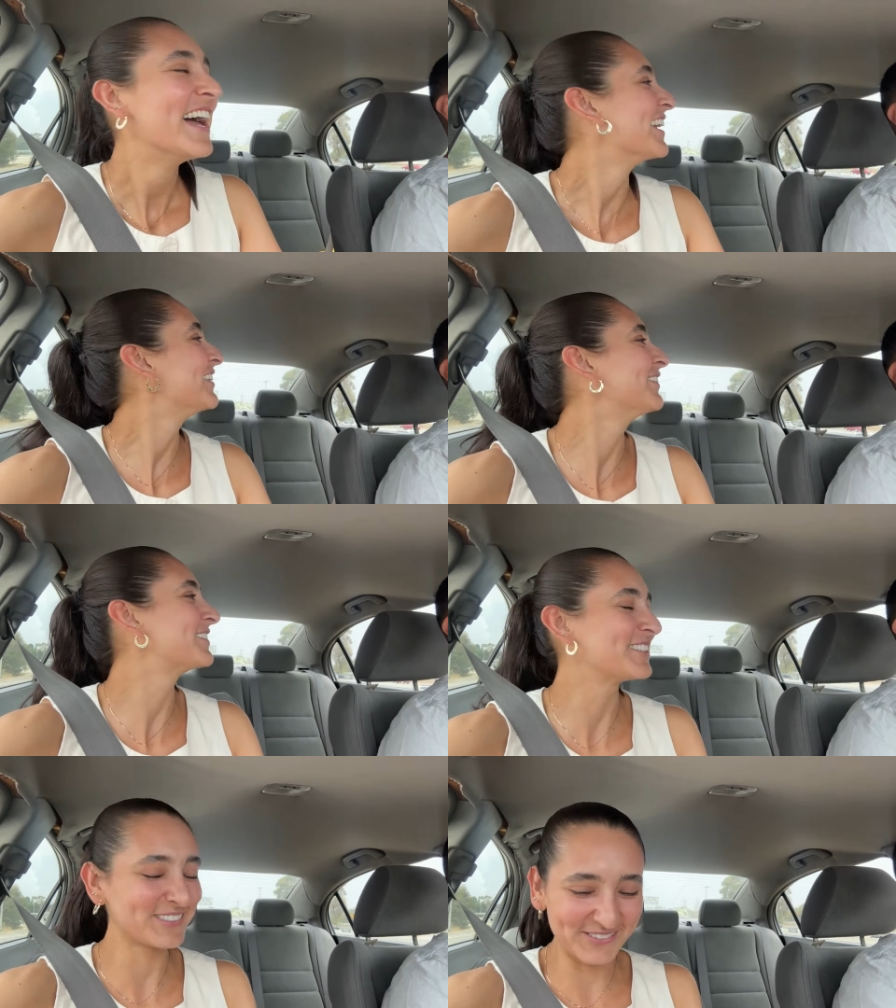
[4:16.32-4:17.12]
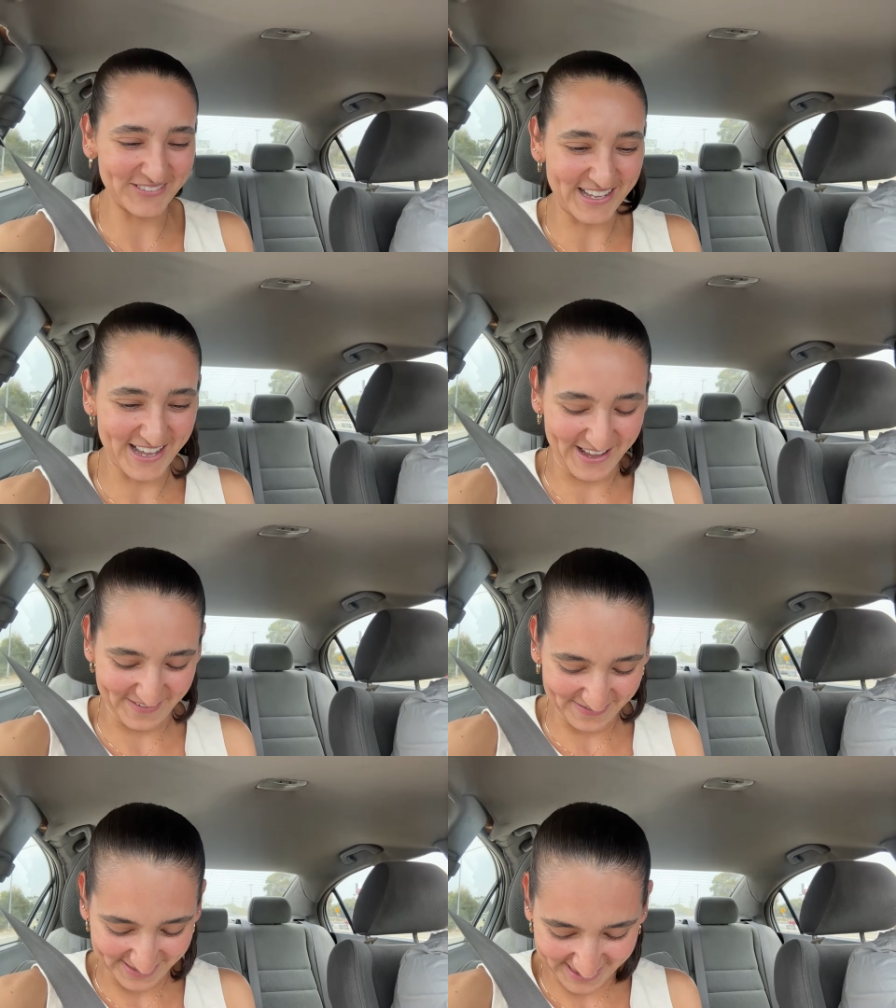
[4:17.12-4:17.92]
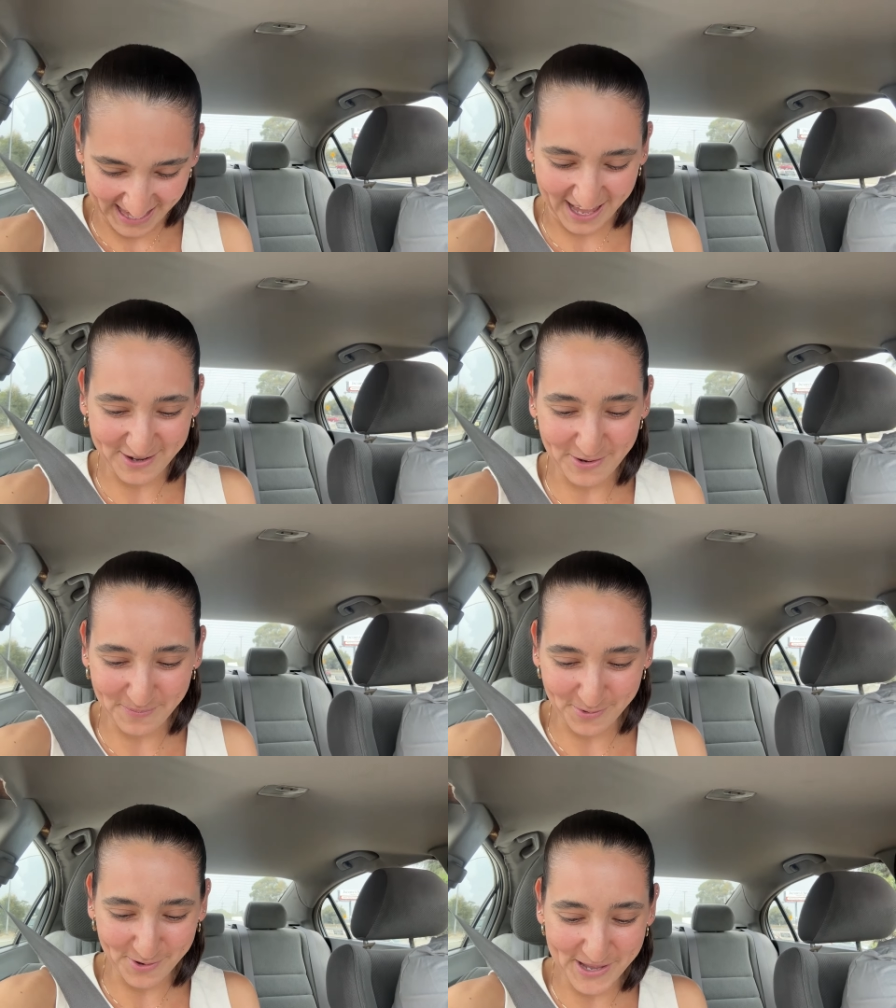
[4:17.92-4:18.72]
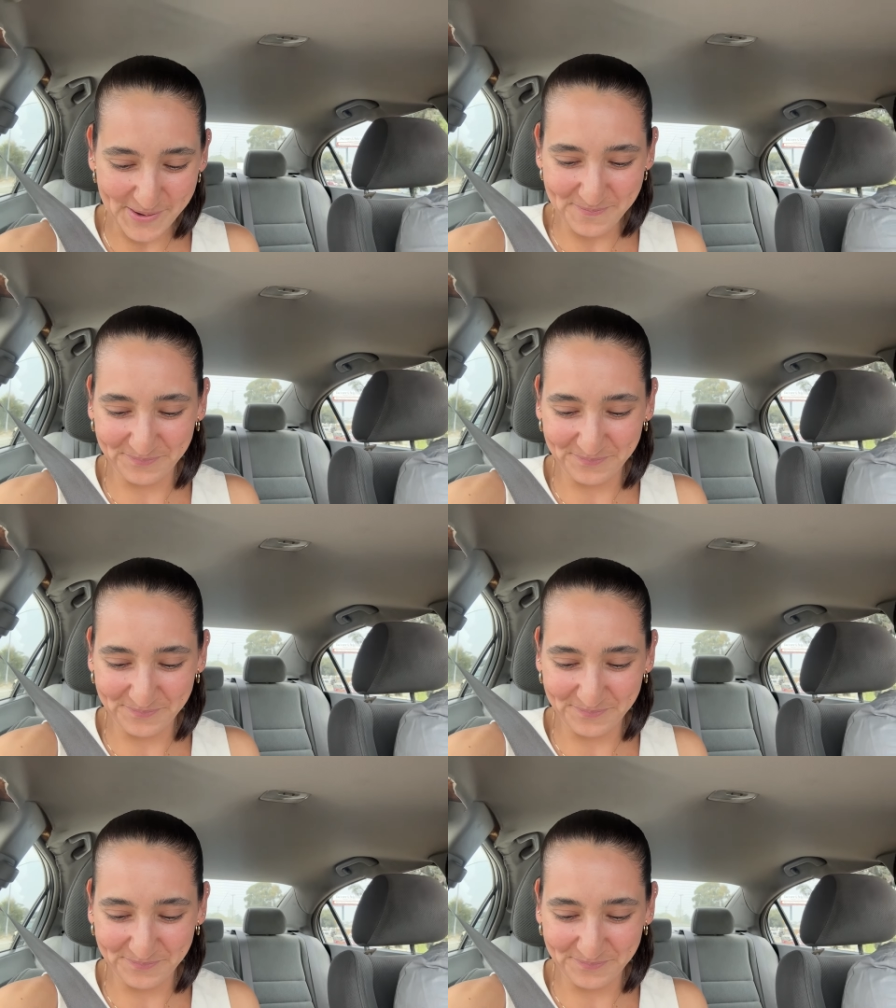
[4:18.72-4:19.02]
YouTube uh, channel, boy.